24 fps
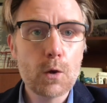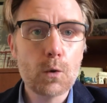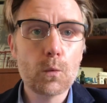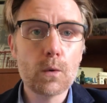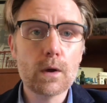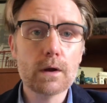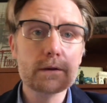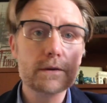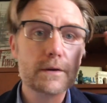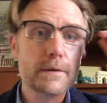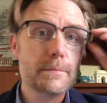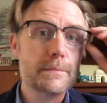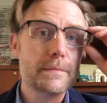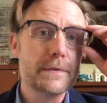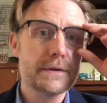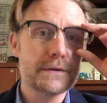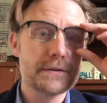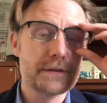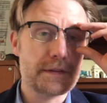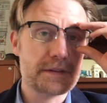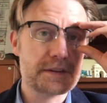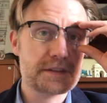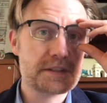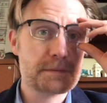Welcome
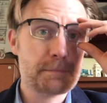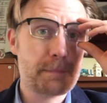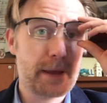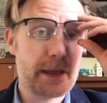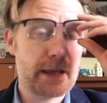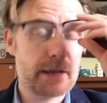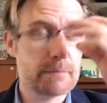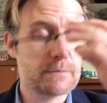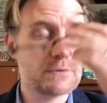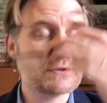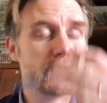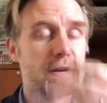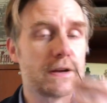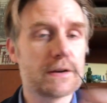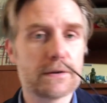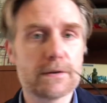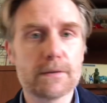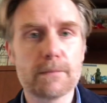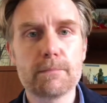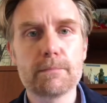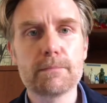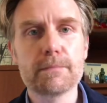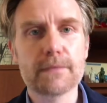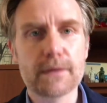to the spam
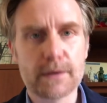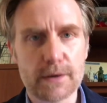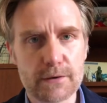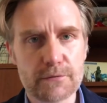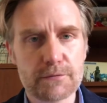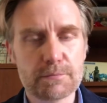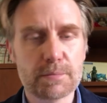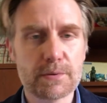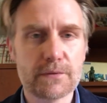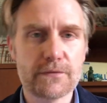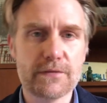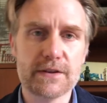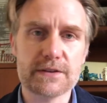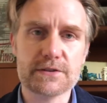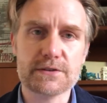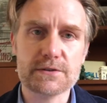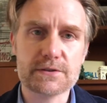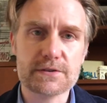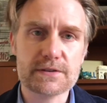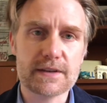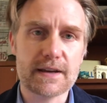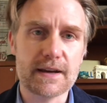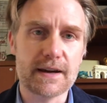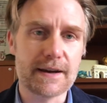channel of Professor
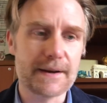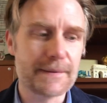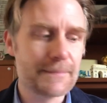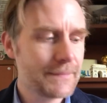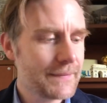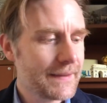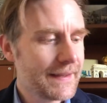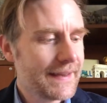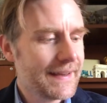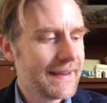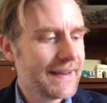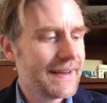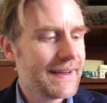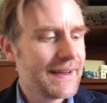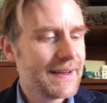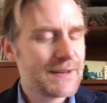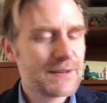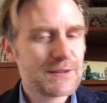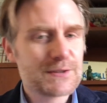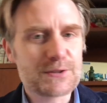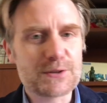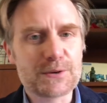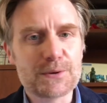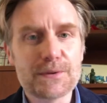Sky.
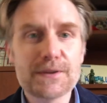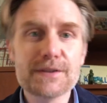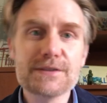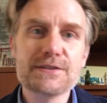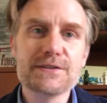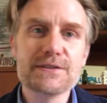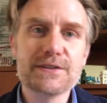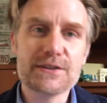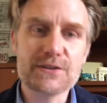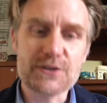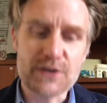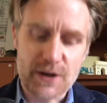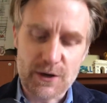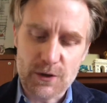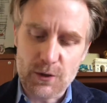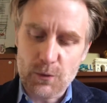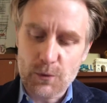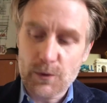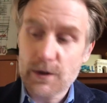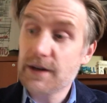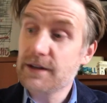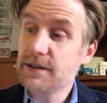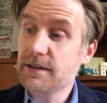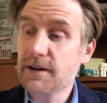So this is the channel
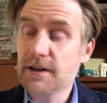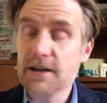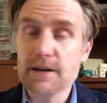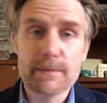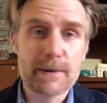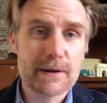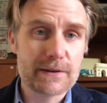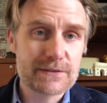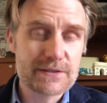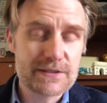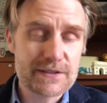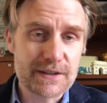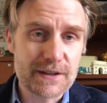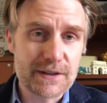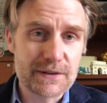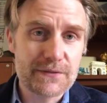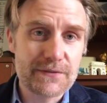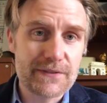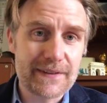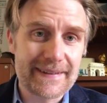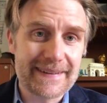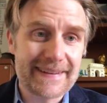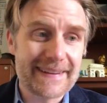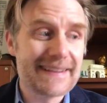where I talk about stuff
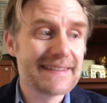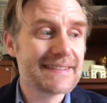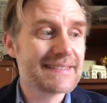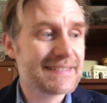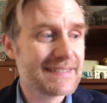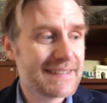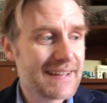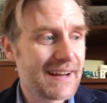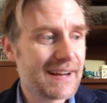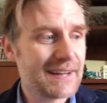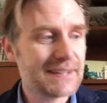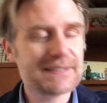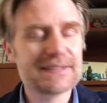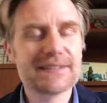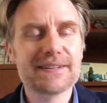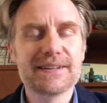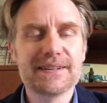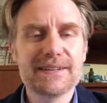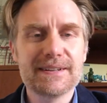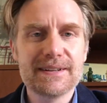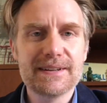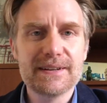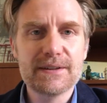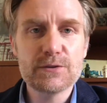that is not
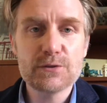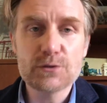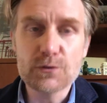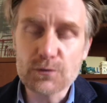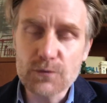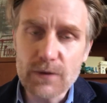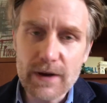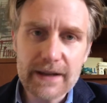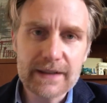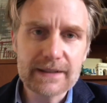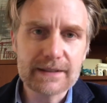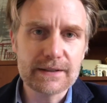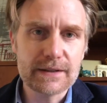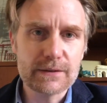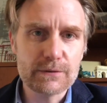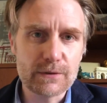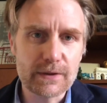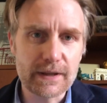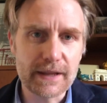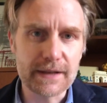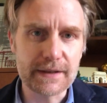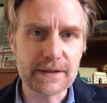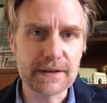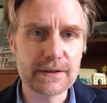directly
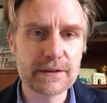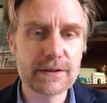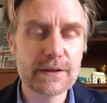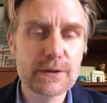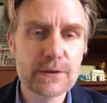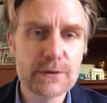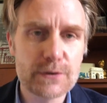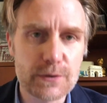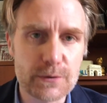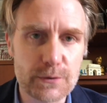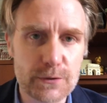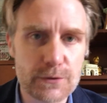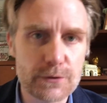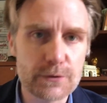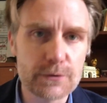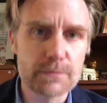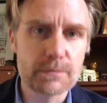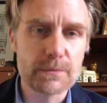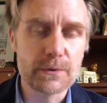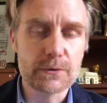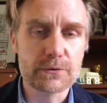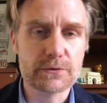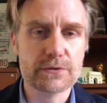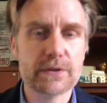related to new
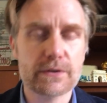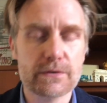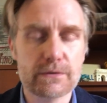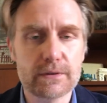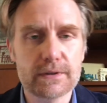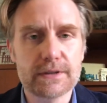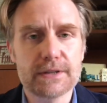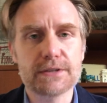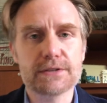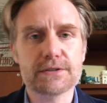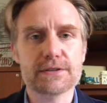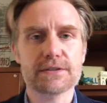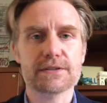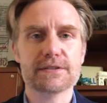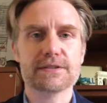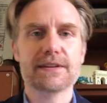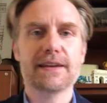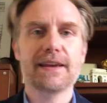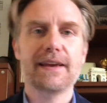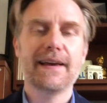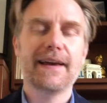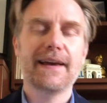music releases.